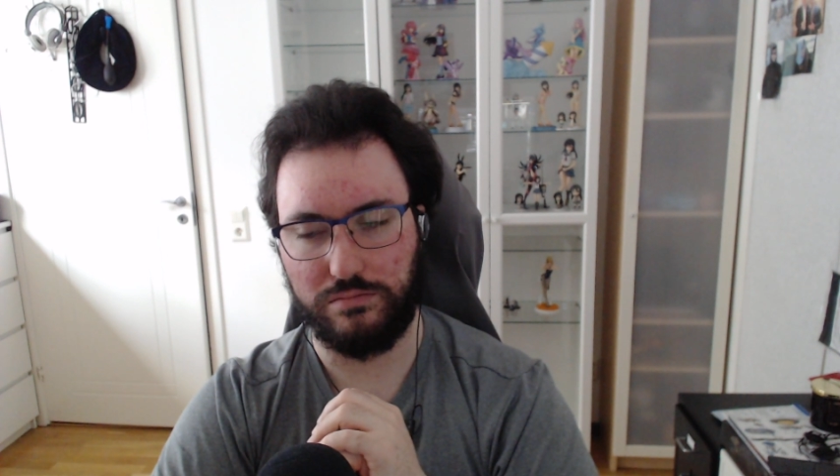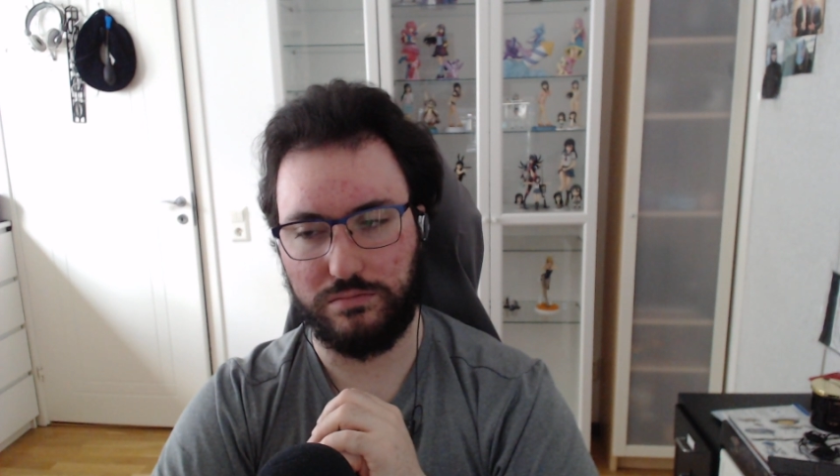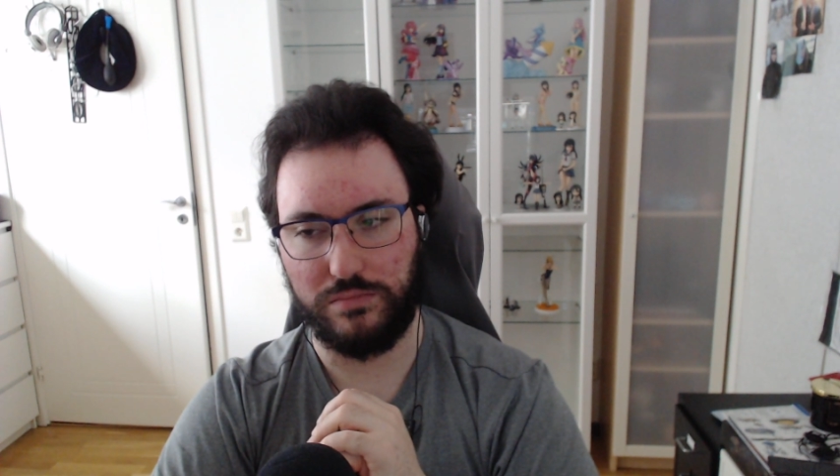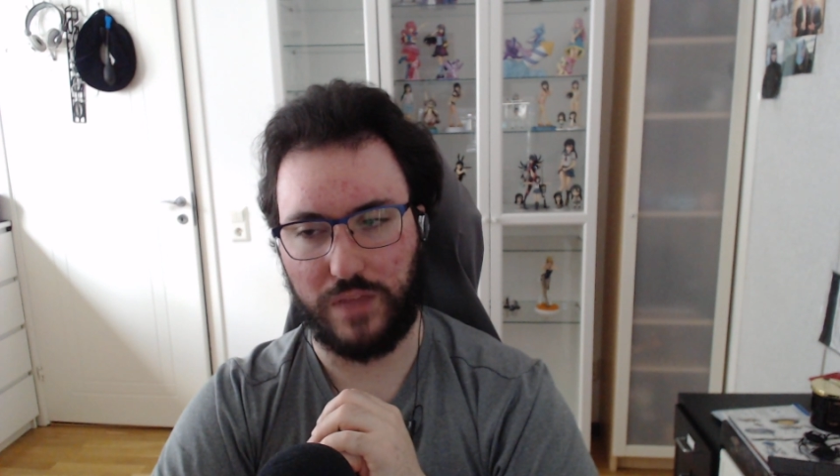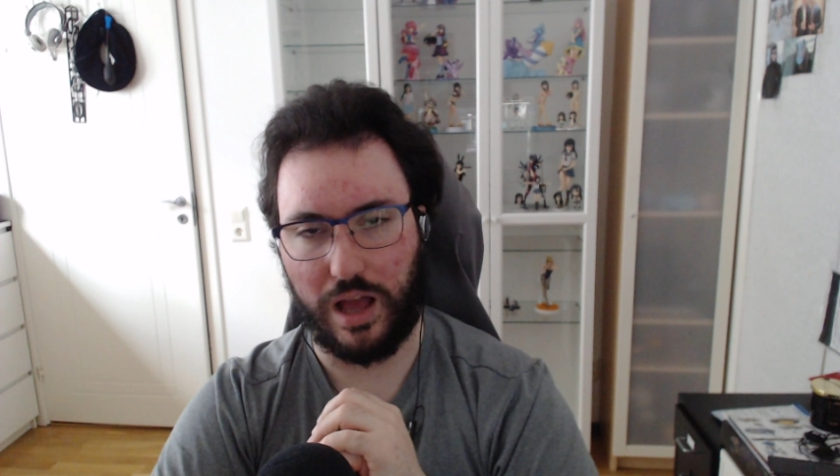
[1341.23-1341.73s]

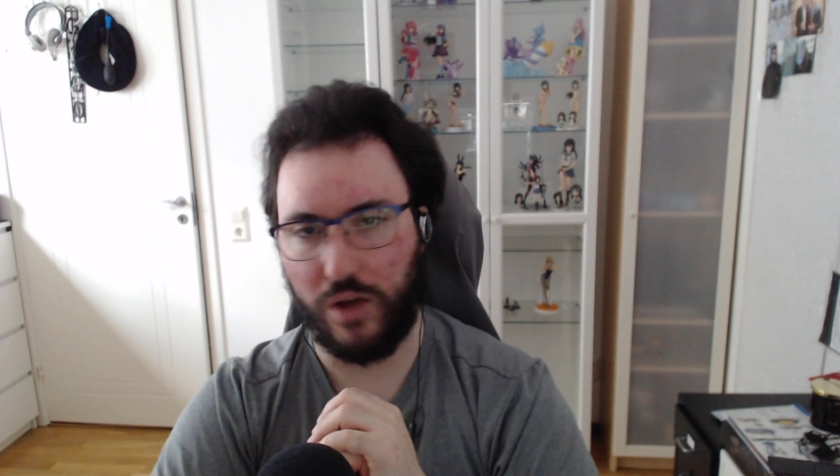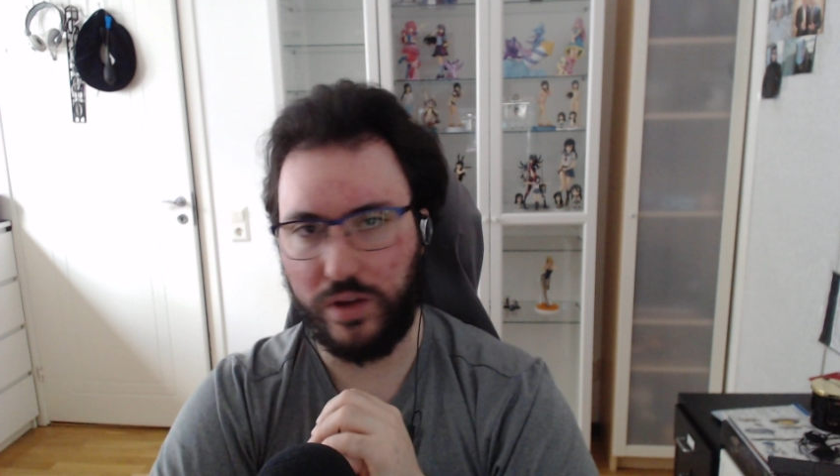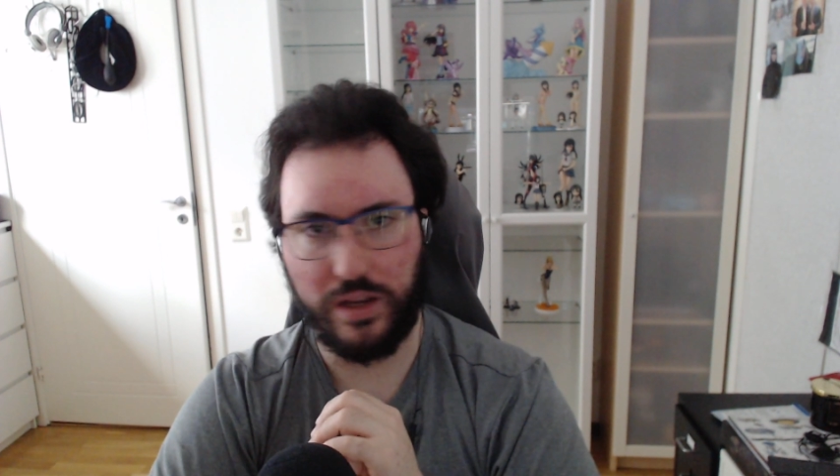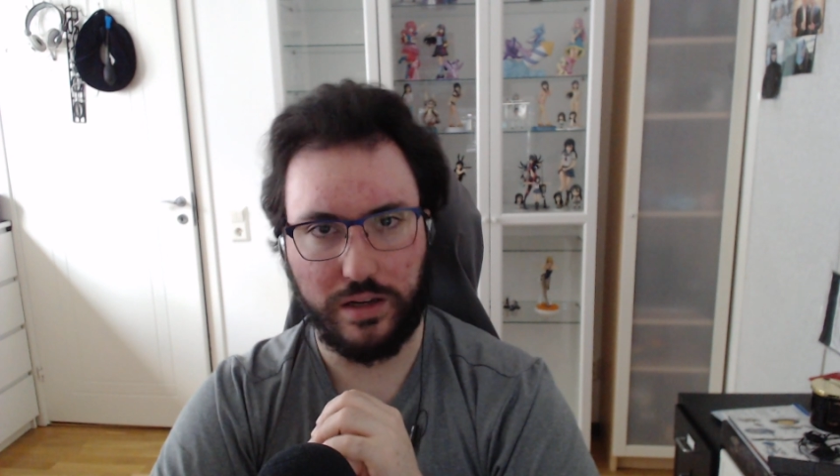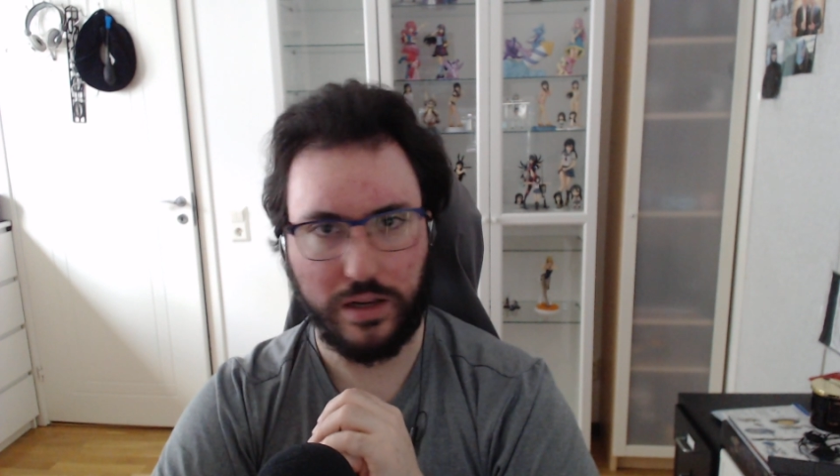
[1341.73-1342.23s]
how
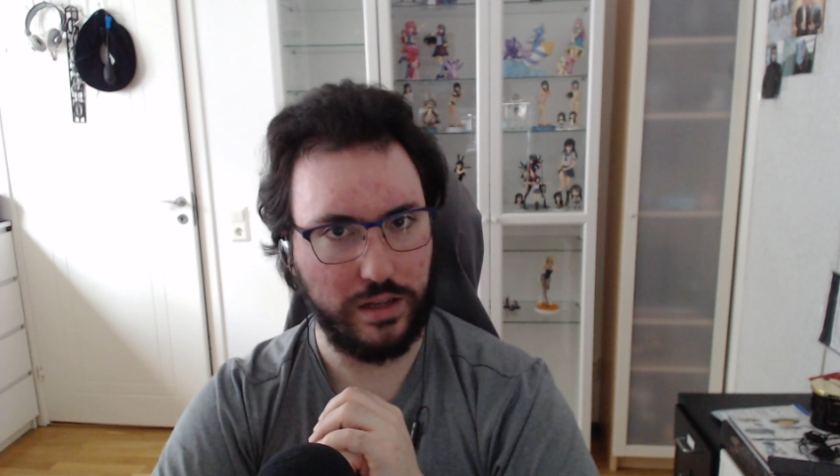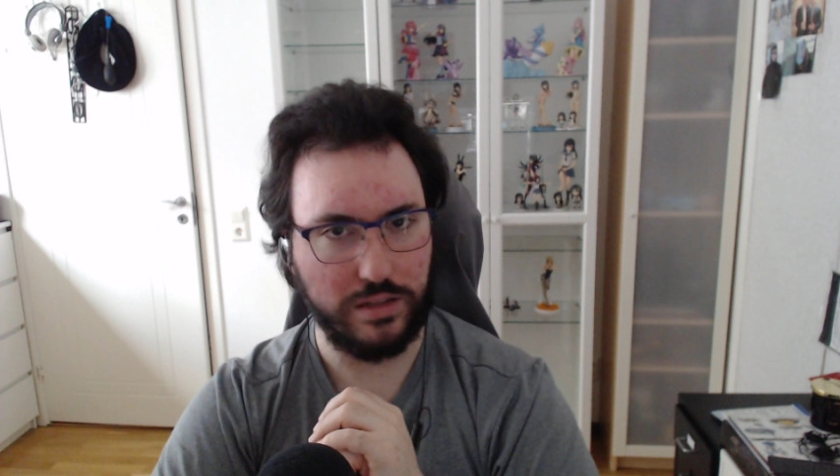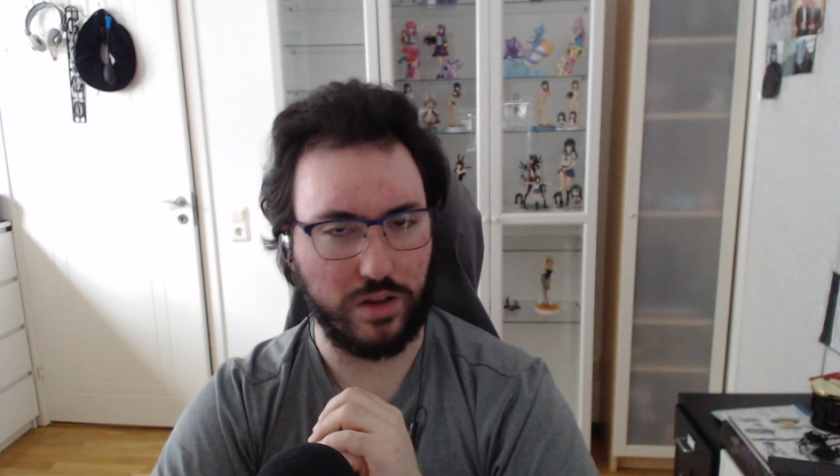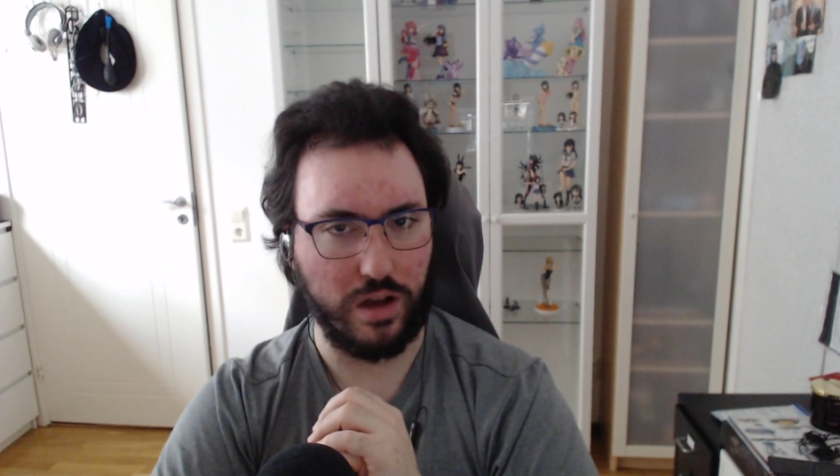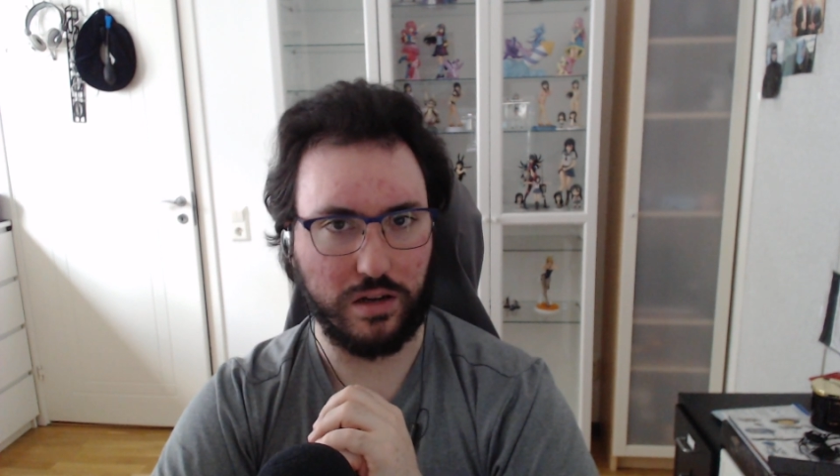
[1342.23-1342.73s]
he did his
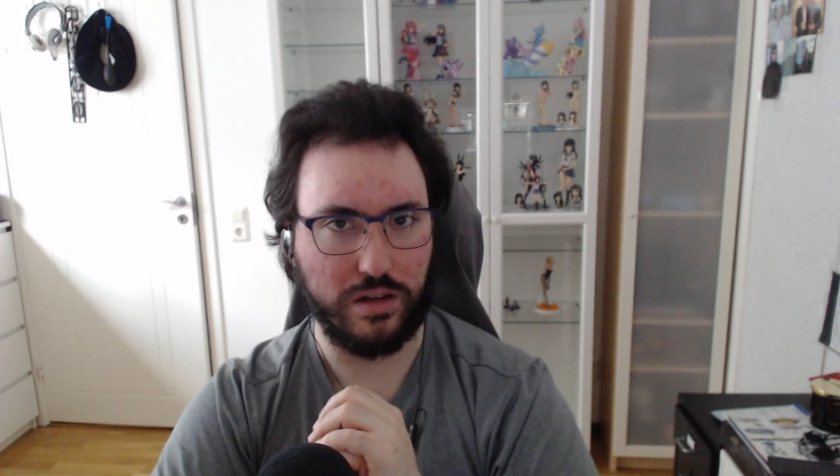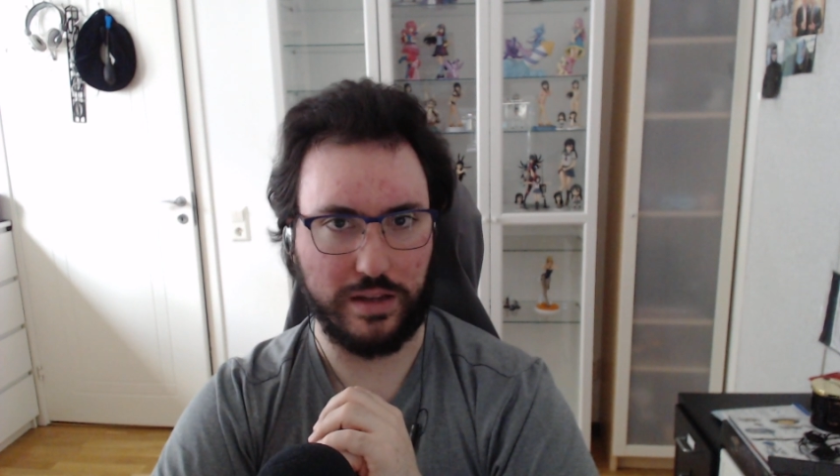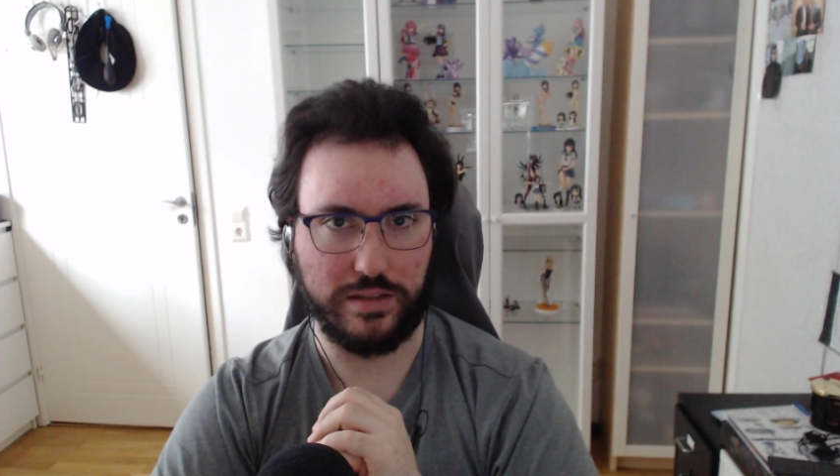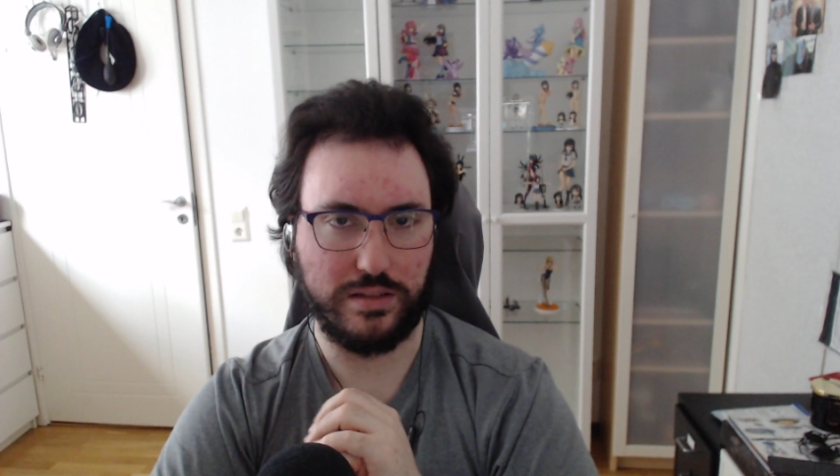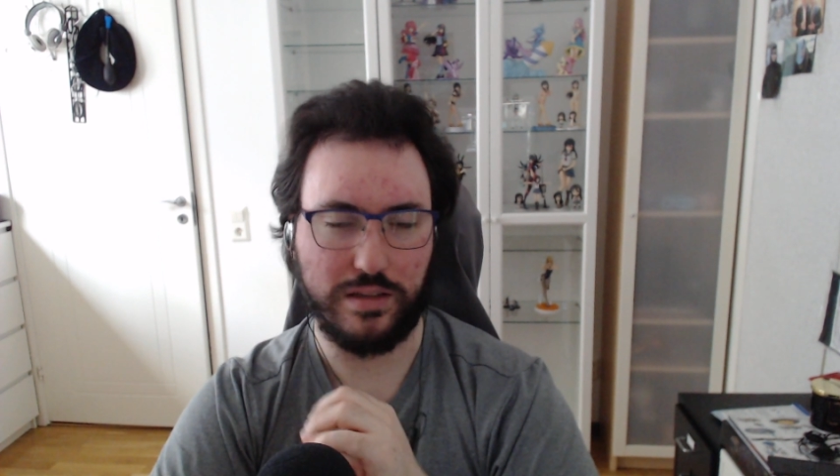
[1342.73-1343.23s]
contests.